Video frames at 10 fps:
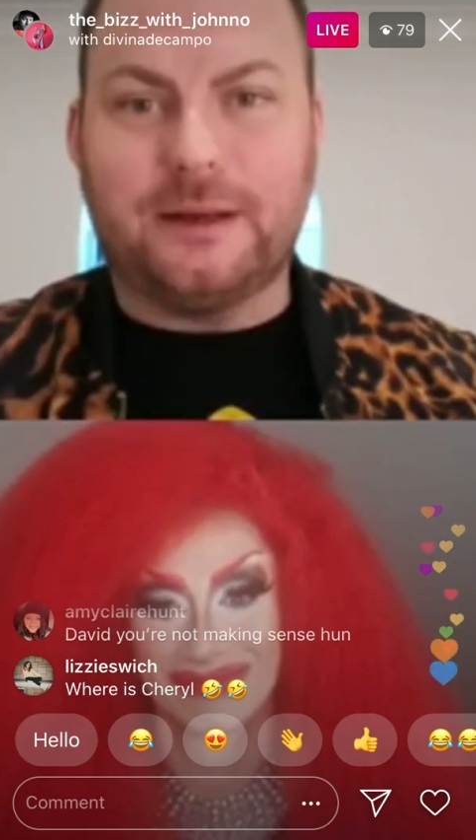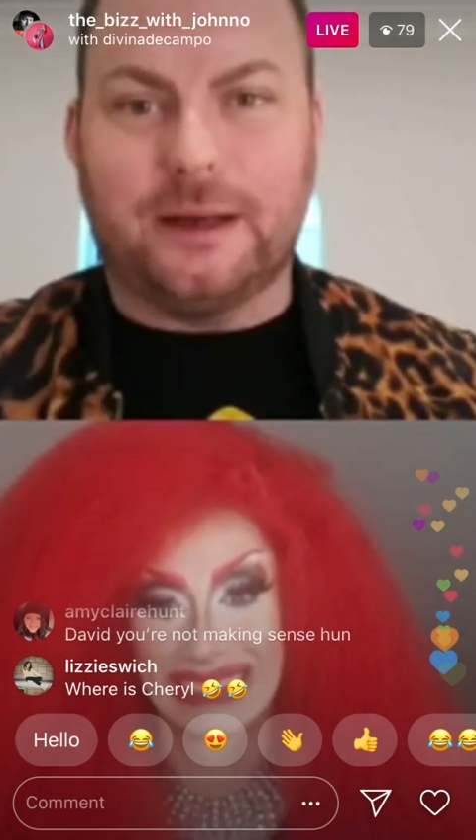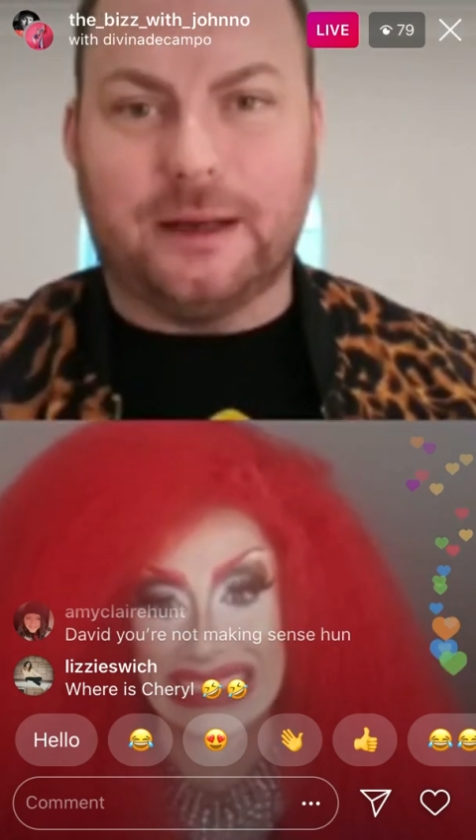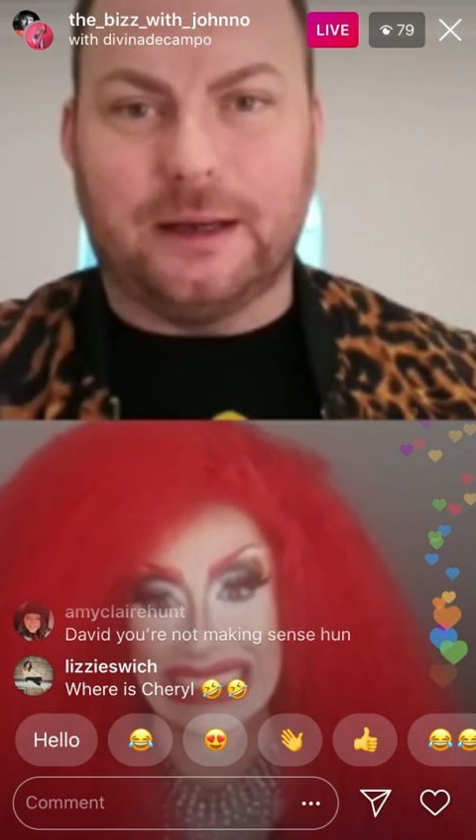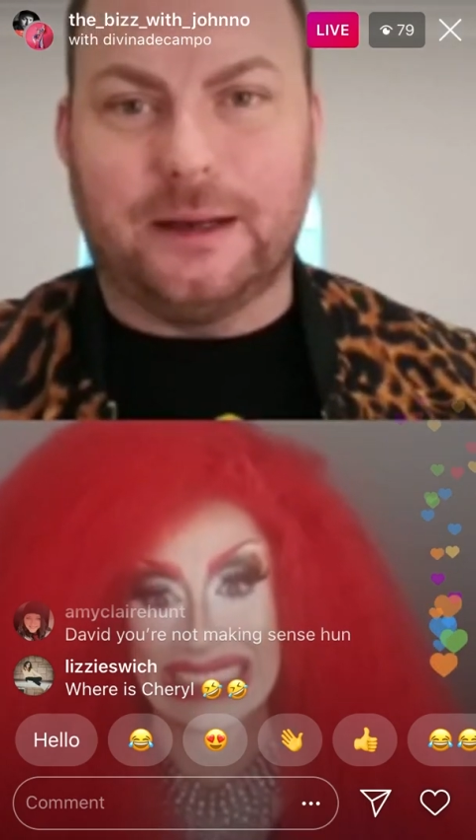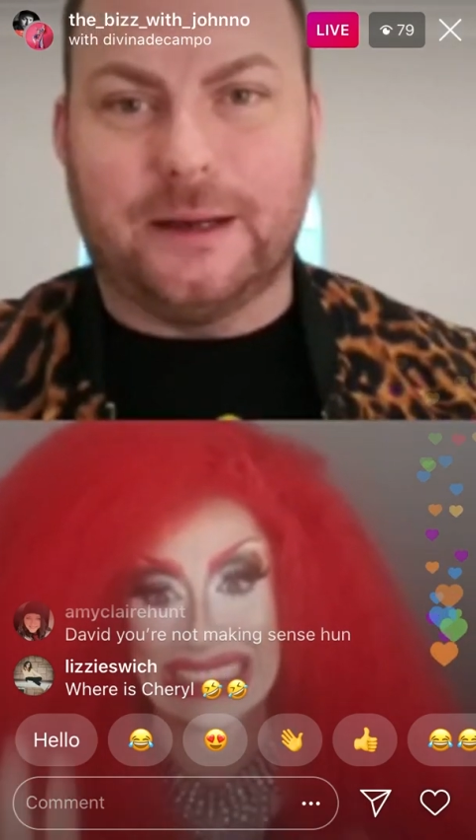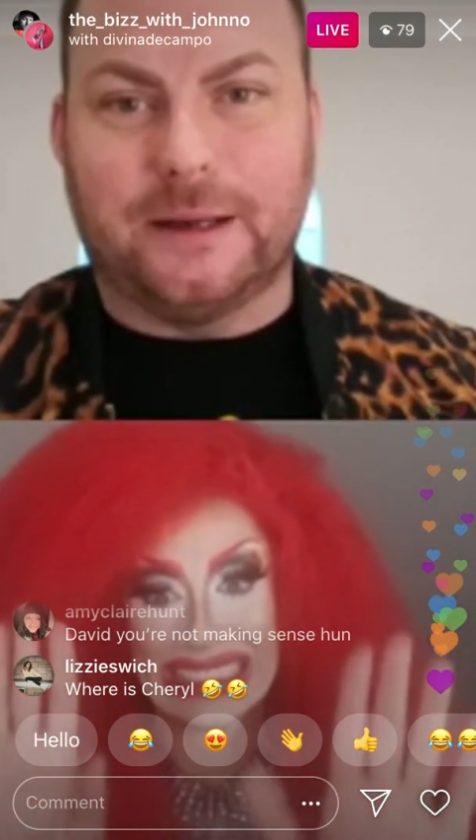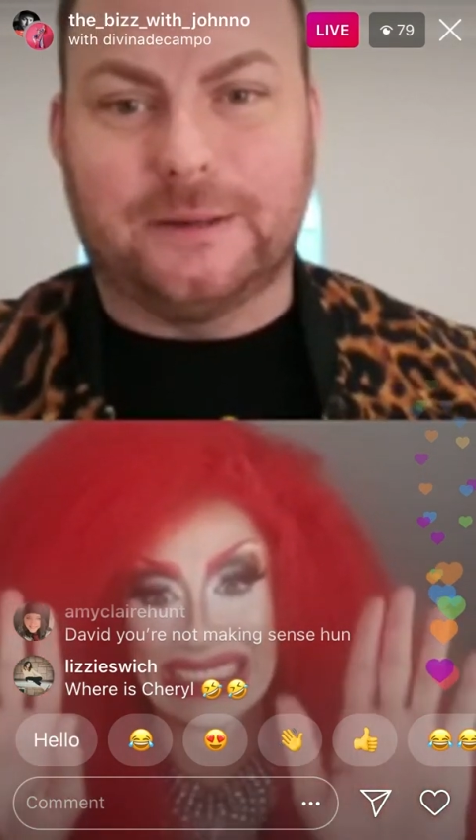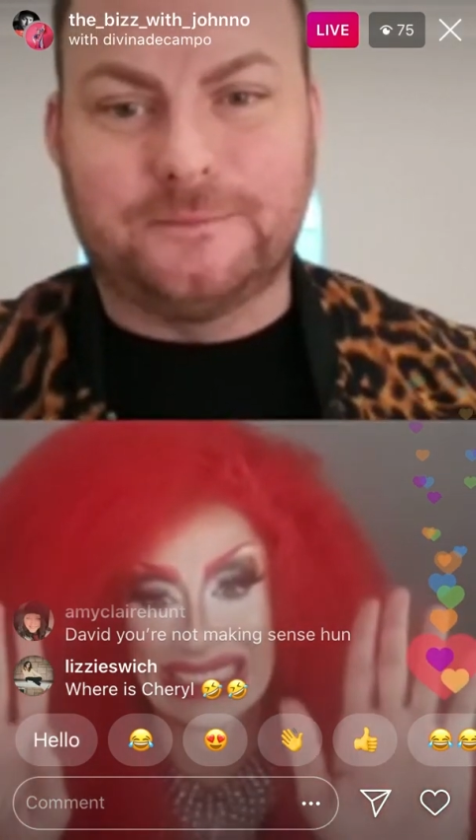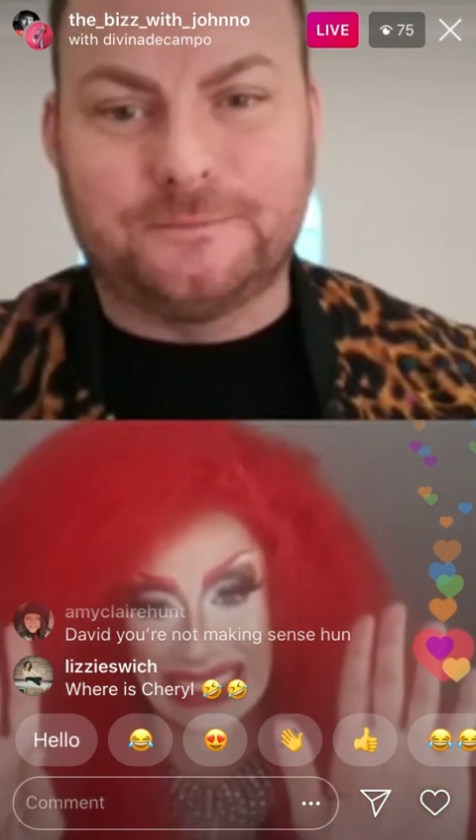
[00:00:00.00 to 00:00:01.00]

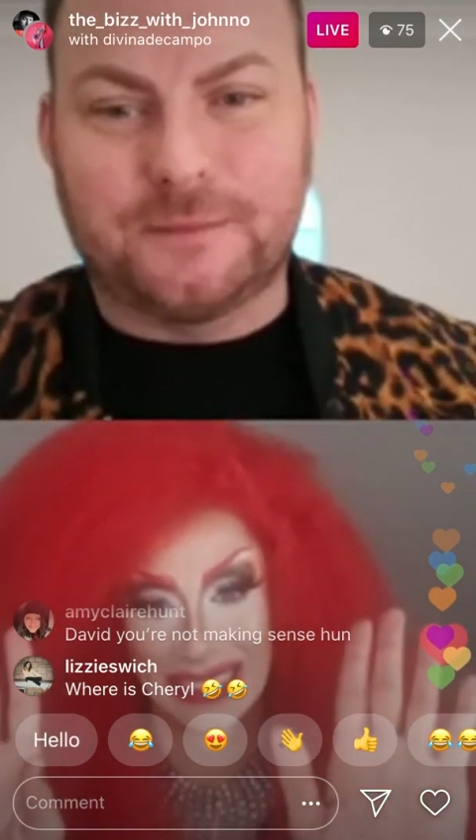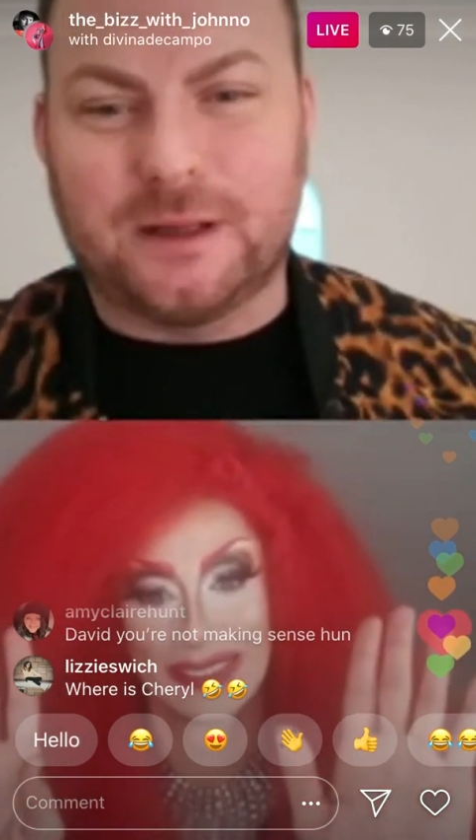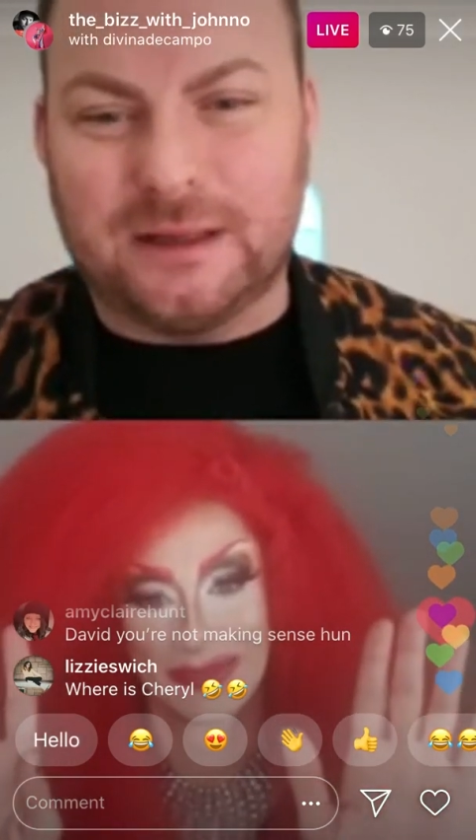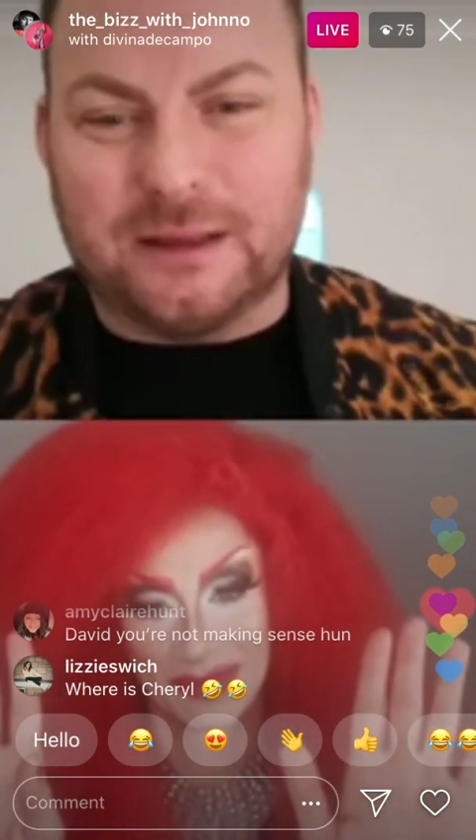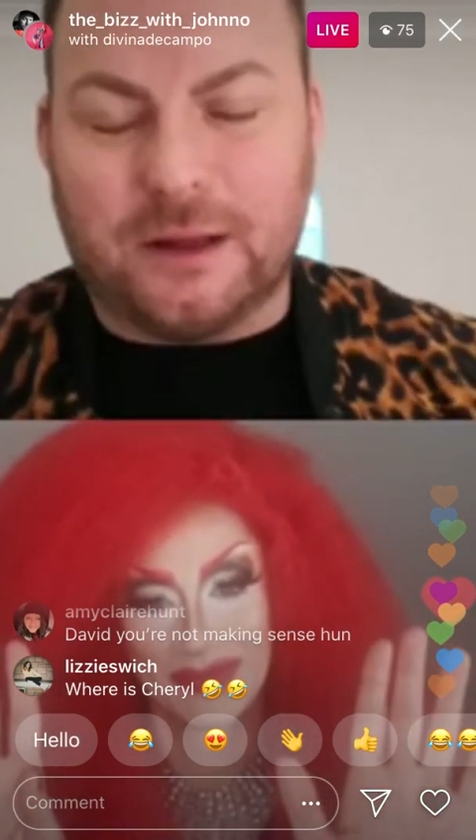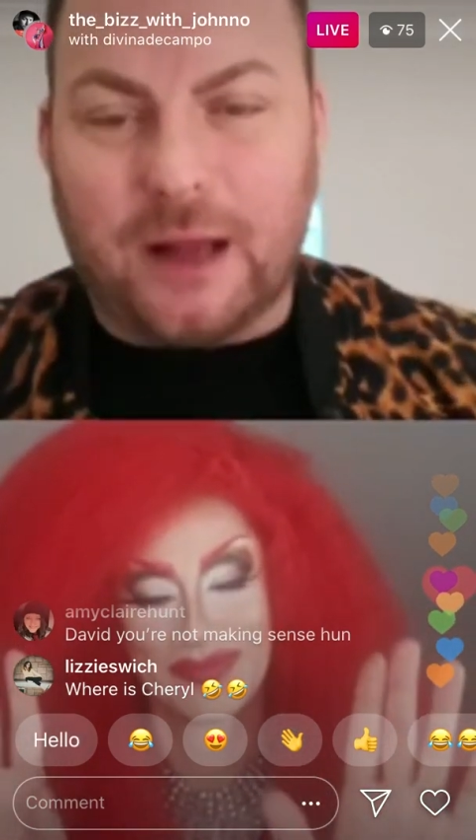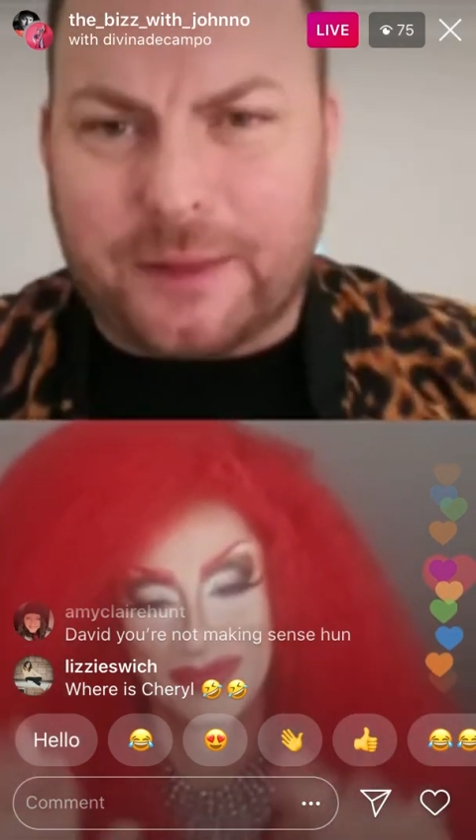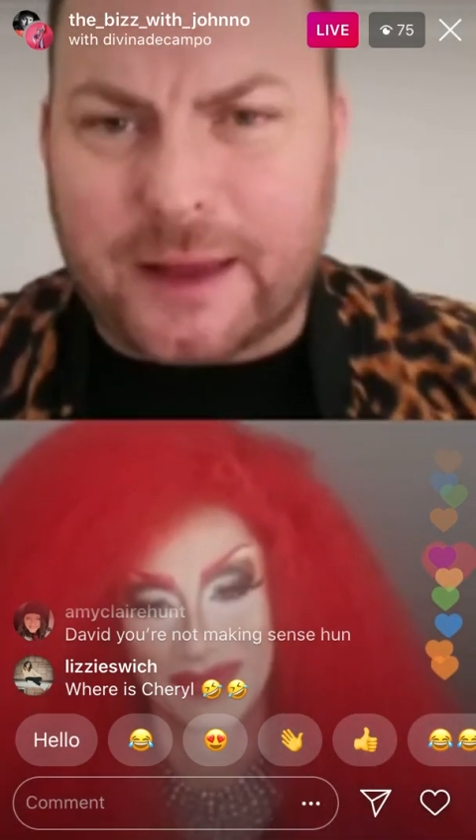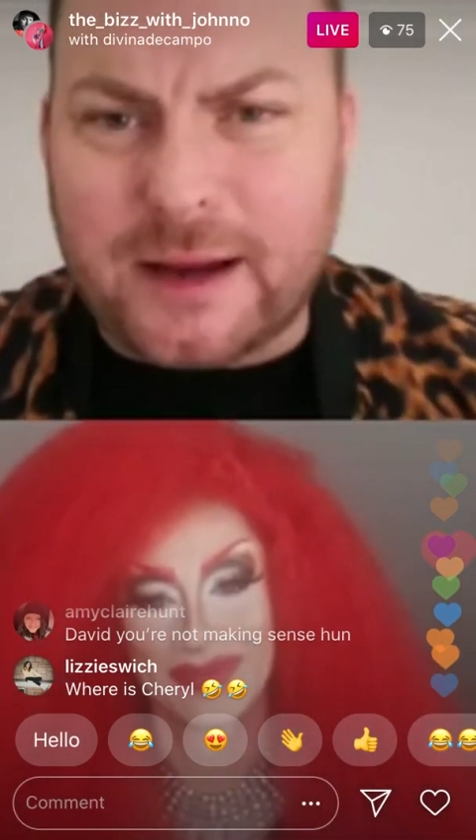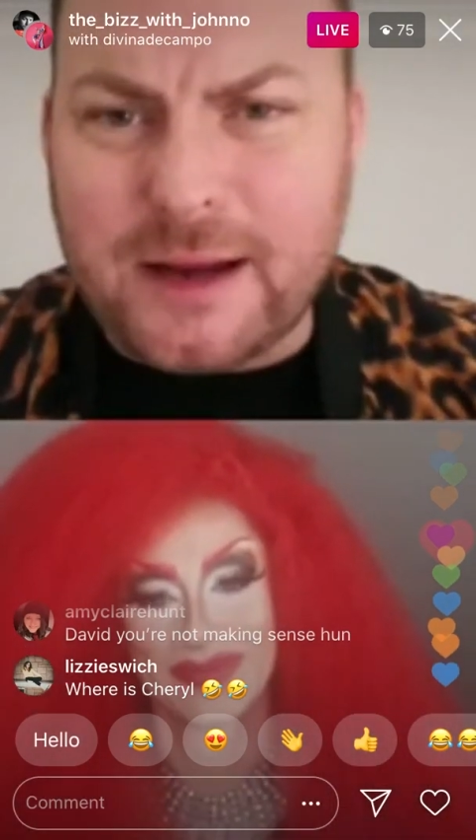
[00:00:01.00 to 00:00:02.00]
Yeah.
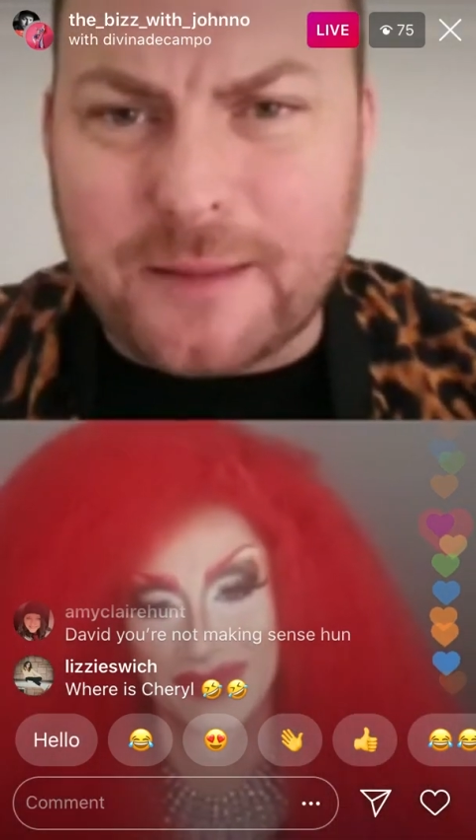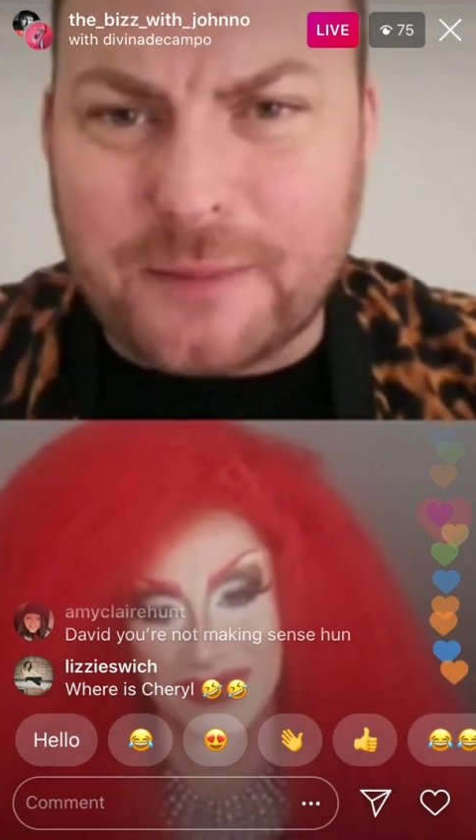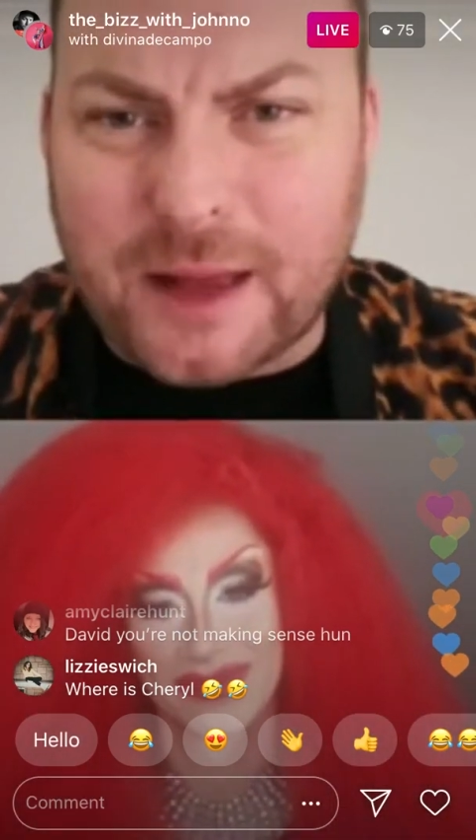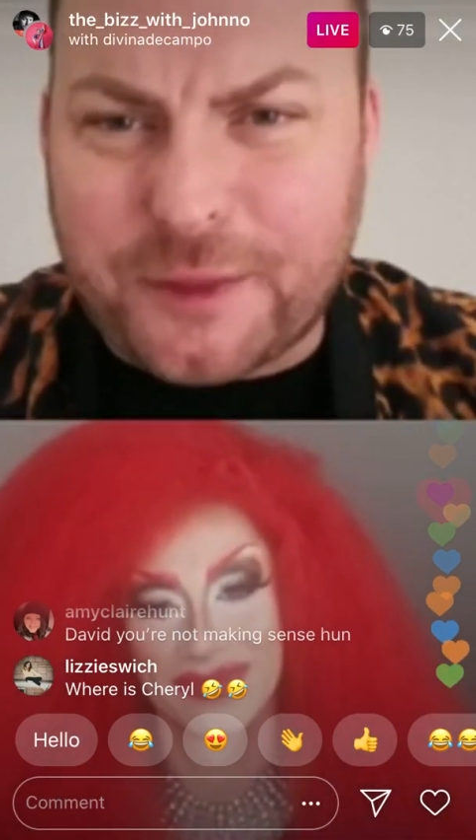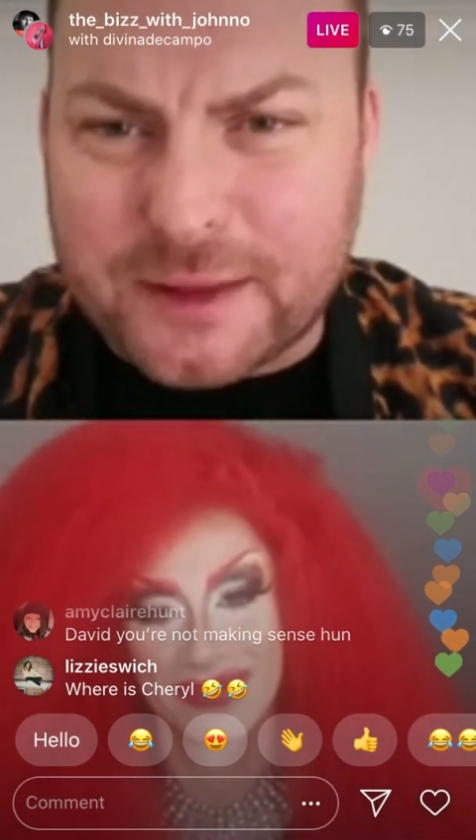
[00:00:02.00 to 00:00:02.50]
They I